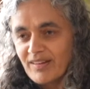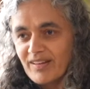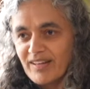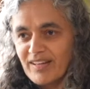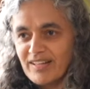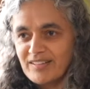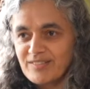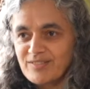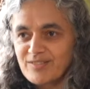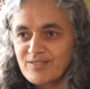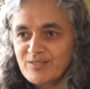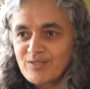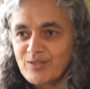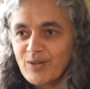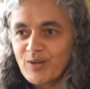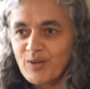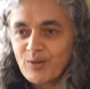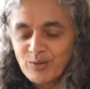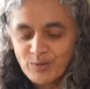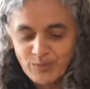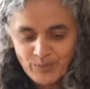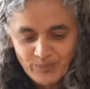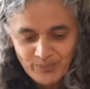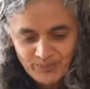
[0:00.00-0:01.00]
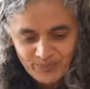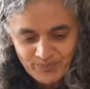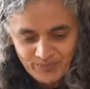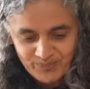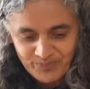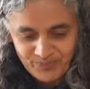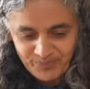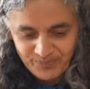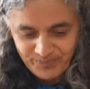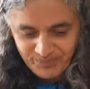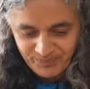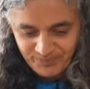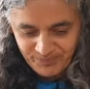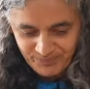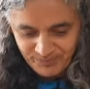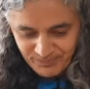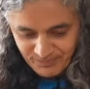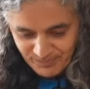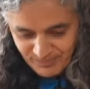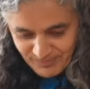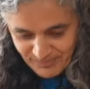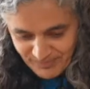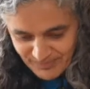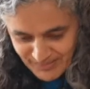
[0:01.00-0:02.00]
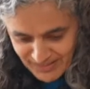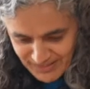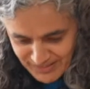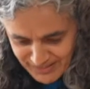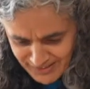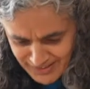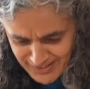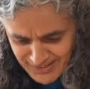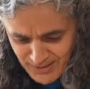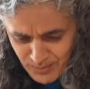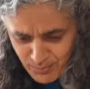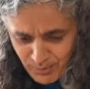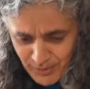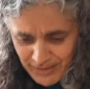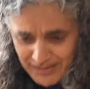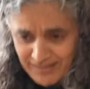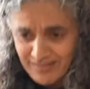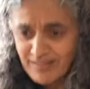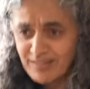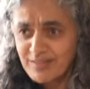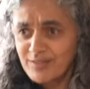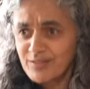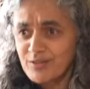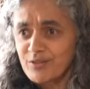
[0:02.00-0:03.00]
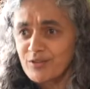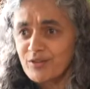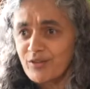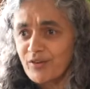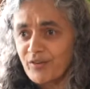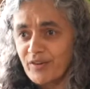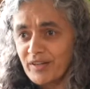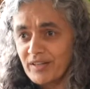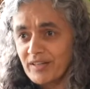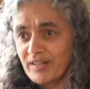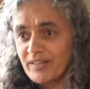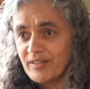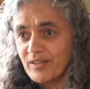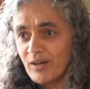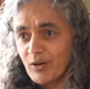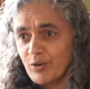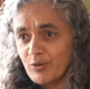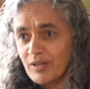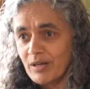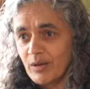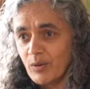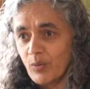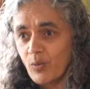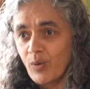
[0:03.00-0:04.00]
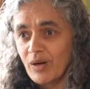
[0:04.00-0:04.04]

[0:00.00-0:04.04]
And so, this brings us to Kriya Yoga.